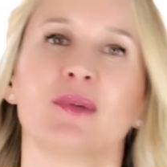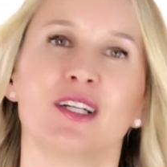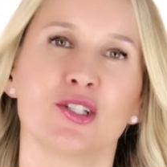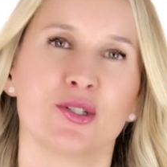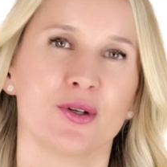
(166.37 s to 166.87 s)
I'm going
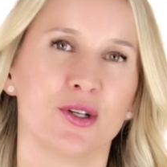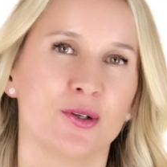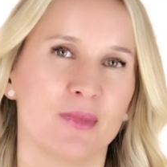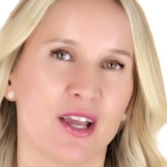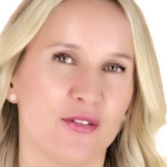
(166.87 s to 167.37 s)
to show
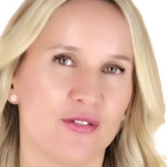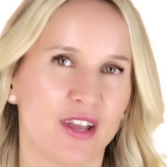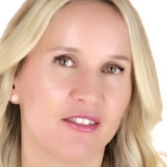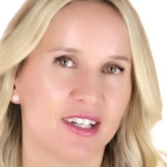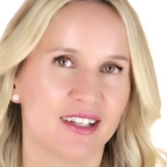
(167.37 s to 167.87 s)
you my
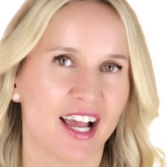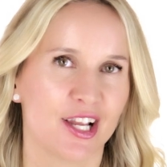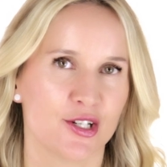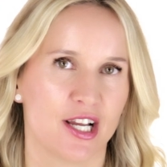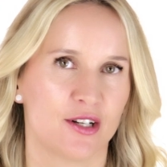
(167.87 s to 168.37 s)
favorite
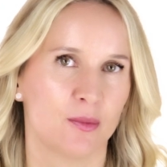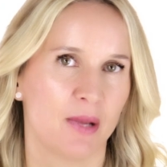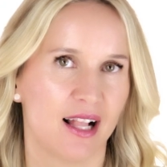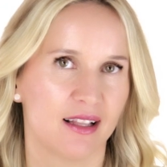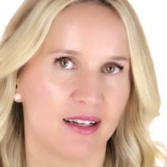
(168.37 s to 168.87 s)
eyeshadow
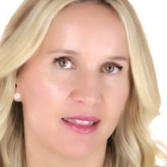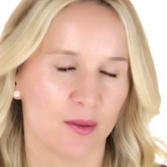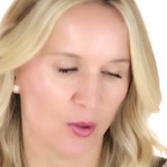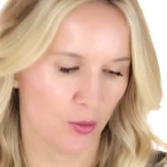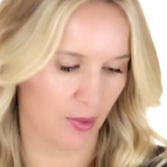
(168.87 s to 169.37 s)
palette at the
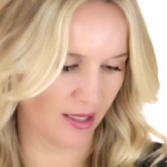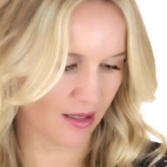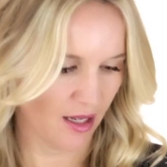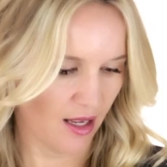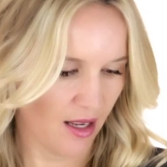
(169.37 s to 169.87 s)

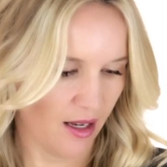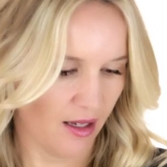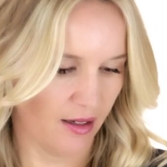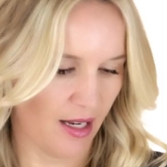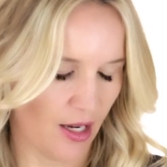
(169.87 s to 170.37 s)
moment.
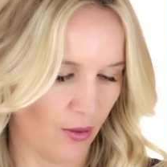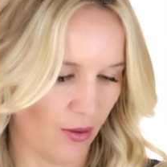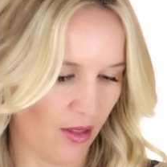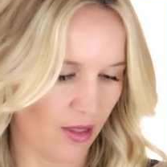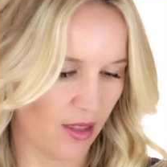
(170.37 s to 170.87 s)

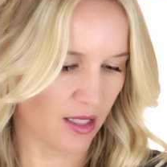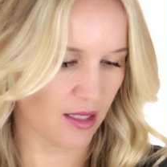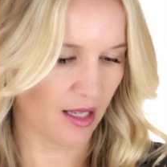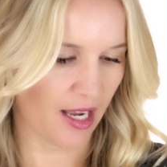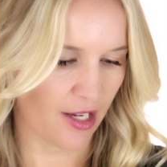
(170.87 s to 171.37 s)
Now,
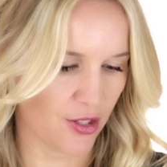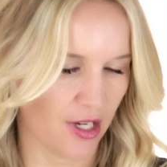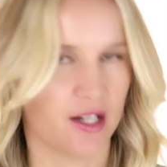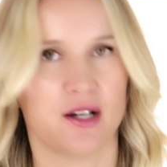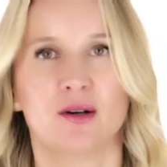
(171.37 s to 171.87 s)
this
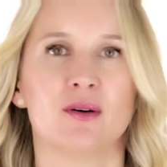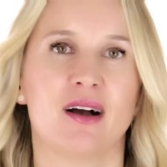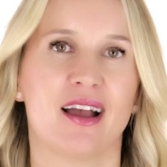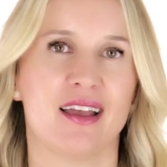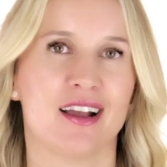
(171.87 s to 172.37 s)
eyeshadow
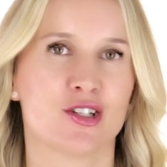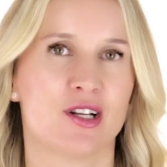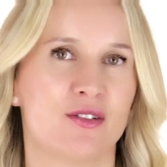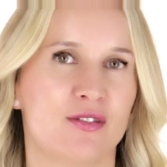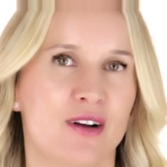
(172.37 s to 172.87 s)
I
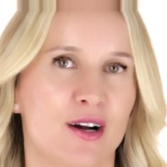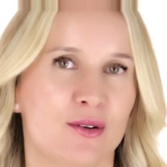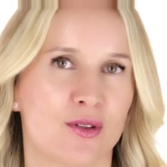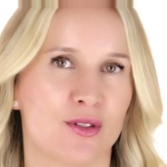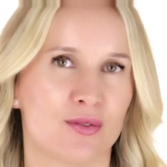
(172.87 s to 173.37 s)
actually
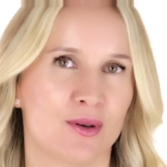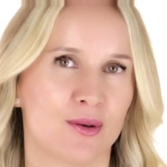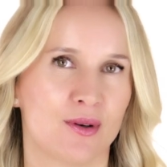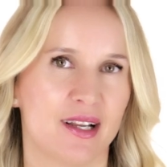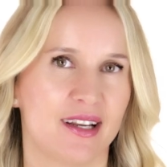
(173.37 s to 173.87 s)
found
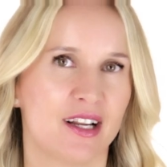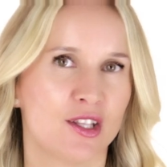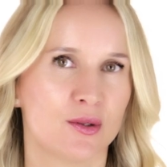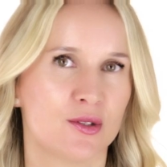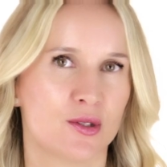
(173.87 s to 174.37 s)
through another
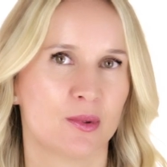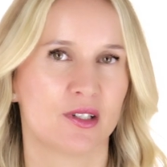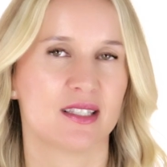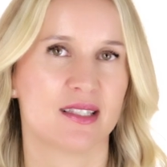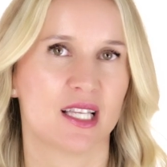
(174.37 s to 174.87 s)

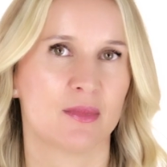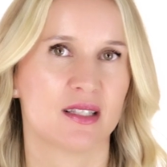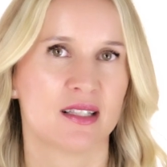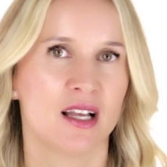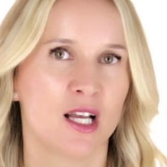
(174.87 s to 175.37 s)
YouTuber. His name
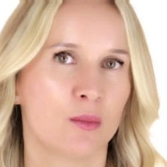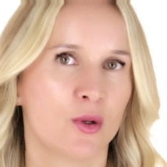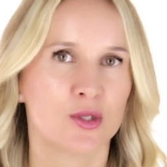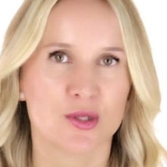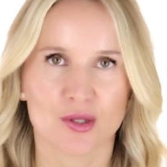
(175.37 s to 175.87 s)
is
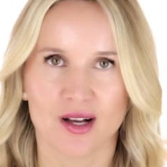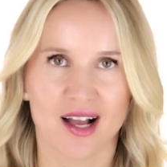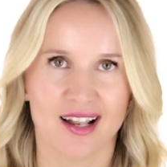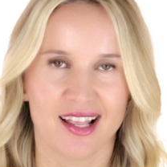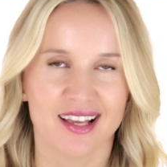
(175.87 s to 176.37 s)
Monsieur
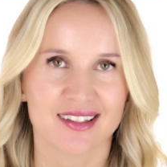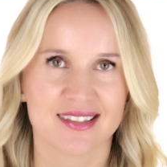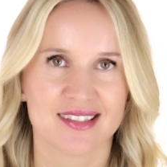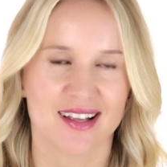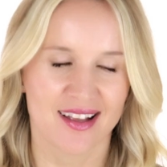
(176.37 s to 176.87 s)

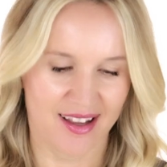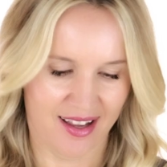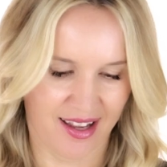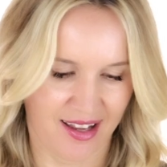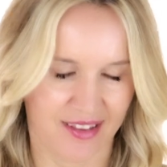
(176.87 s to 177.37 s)
Alex.
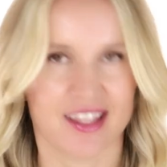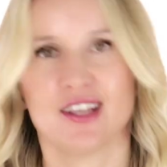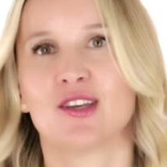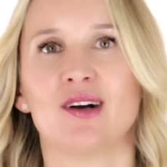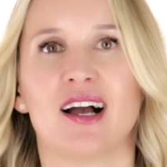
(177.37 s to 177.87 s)
And
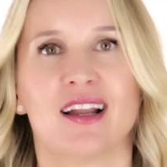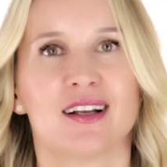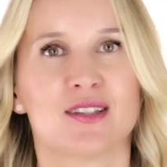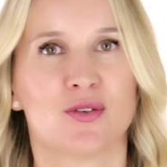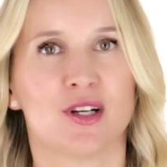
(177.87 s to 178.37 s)
thank you,
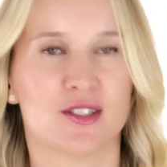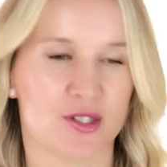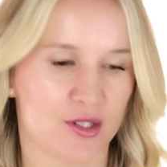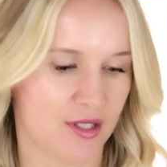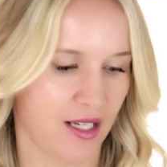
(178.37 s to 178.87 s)
Alex, for
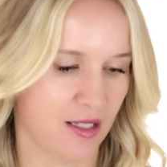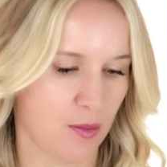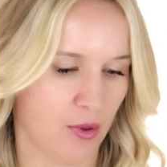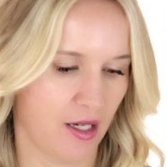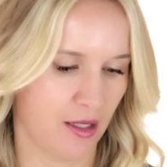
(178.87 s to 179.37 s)
introducing this
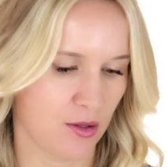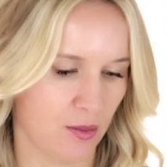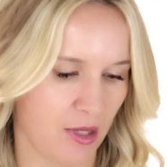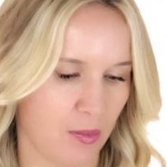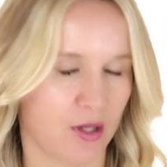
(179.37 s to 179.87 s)
product to
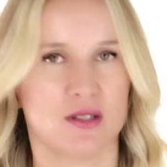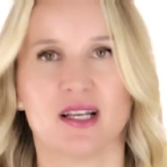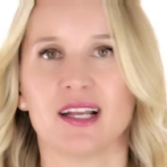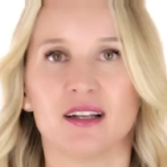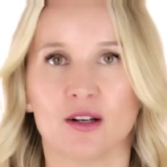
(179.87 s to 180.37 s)
me because
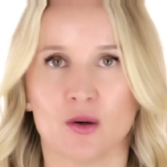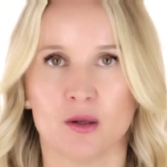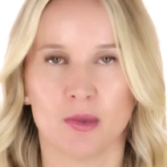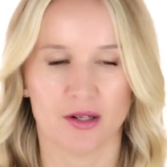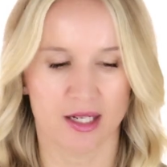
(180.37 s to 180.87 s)
I didn't know
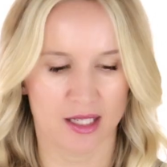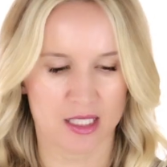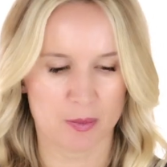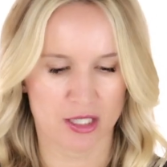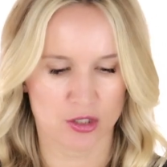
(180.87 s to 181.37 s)
about it.
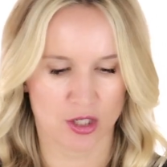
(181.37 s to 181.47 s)
It's by